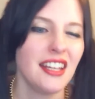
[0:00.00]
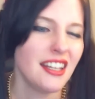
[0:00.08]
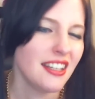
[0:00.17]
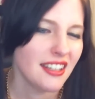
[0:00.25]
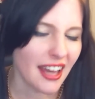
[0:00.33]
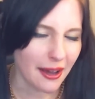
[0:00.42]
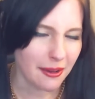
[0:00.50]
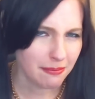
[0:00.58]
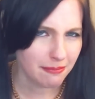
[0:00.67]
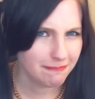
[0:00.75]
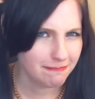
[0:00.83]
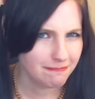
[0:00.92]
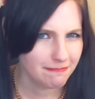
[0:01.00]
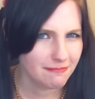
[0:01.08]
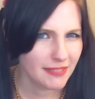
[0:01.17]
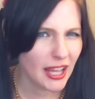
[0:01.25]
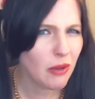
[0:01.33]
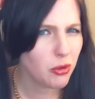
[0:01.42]
yeah,
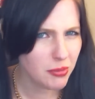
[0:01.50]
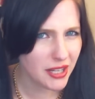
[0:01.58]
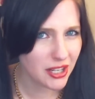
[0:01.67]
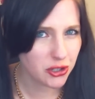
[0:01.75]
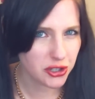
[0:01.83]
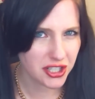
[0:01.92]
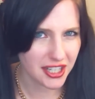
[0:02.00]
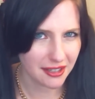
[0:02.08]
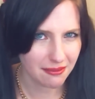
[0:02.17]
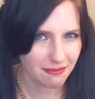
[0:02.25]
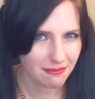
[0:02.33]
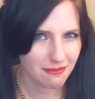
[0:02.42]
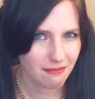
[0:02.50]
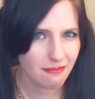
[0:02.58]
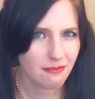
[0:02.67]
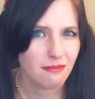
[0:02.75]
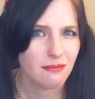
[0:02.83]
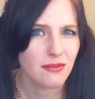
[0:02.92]
it would be interesting.
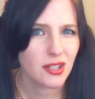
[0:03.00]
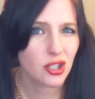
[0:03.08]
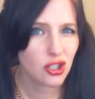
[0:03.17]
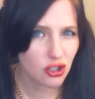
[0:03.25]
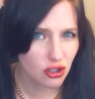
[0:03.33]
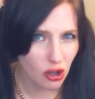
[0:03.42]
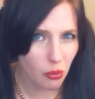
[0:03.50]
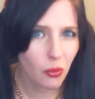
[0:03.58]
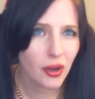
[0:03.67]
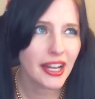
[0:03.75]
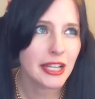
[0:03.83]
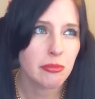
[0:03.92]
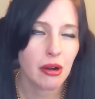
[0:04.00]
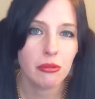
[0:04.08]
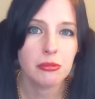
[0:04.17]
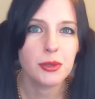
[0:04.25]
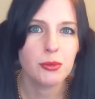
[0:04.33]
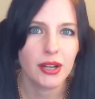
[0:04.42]
Someone has
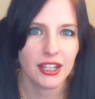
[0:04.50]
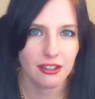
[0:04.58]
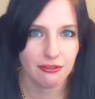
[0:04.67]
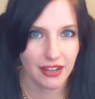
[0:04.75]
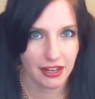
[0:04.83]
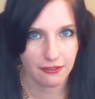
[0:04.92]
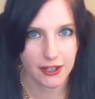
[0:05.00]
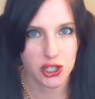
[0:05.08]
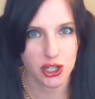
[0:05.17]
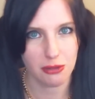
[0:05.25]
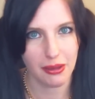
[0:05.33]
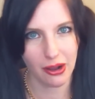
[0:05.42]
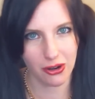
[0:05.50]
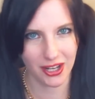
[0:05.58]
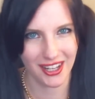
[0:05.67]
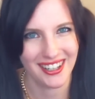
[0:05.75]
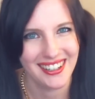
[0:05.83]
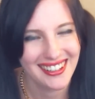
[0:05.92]
probably written a fan fiction about
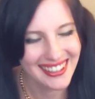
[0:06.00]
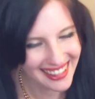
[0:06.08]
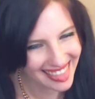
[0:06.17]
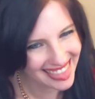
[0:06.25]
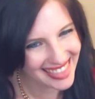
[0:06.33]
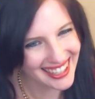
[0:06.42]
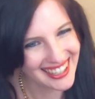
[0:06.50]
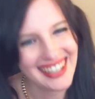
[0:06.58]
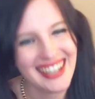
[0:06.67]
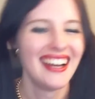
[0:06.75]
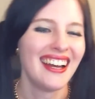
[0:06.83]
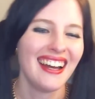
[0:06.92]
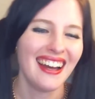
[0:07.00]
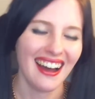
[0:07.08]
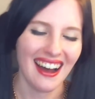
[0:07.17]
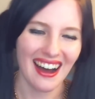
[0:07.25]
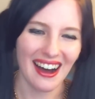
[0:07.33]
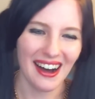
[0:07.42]
it.
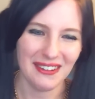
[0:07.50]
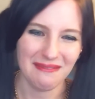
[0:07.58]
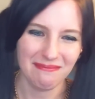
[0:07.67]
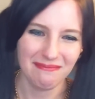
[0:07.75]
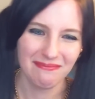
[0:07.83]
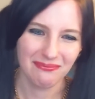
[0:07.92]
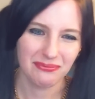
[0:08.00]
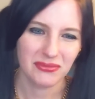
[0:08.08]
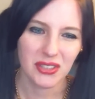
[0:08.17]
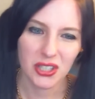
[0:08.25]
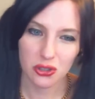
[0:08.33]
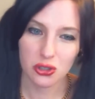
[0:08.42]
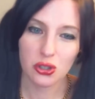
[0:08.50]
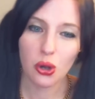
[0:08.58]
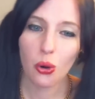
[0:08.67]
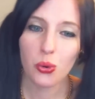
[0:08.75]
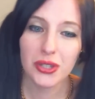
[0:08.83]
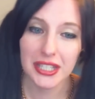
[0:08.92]

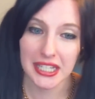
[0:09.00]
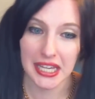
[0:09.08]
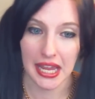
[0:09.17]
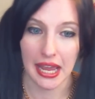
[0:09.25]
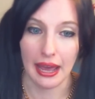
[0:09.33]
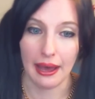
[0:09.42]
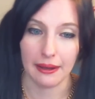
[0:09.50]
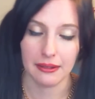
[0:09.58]
So yeah,